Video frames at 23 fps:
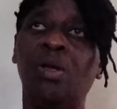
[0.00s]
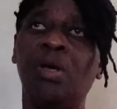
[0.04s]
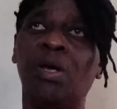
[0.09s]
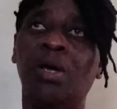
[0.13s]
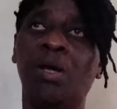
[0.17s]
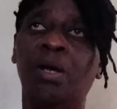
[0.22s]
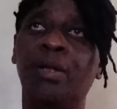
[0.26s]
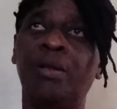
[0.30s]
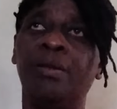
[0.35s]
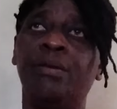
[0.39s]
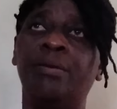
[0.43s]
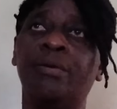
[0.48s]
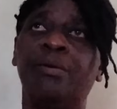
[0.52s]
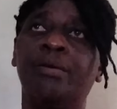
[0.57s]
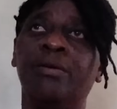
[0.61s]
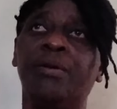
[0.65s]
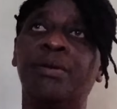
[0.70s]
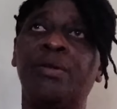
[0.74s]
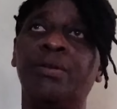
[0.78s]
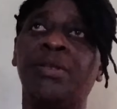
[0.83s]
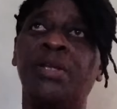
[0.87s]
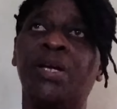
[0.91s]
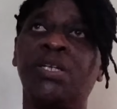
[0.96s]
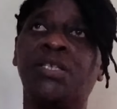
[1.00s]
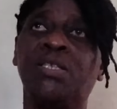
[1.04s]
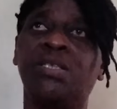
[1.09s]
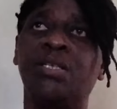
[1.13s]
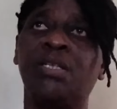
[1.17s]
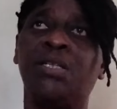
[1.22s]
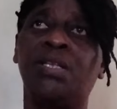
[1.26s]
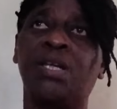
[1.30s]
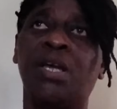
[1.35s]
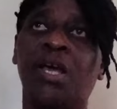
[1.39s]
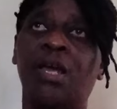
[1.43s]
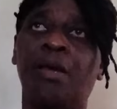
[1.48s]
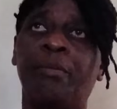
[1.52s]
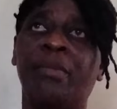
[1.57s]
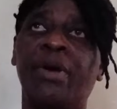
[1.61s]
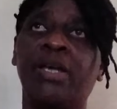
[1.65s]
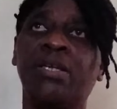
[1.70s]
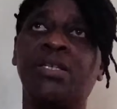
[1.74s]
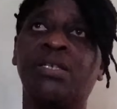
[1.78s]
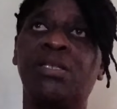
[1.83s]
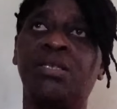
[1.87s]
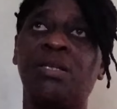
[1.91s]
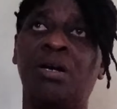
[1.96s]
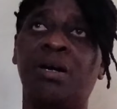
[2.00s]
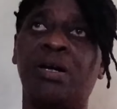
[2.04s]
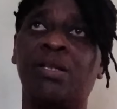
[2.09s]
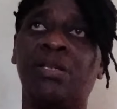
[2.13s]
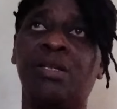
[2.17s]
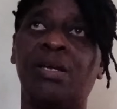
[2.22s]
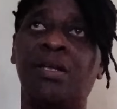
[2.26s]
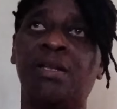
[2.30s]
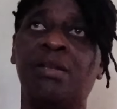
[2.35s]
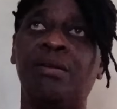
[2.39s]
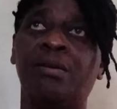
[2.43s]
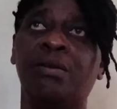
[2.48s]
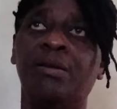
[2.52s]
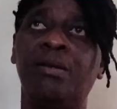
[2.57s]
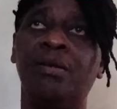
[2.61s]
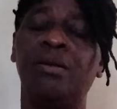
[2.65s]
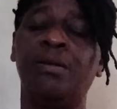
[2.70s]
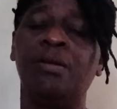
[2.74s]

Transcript: And that's the time I started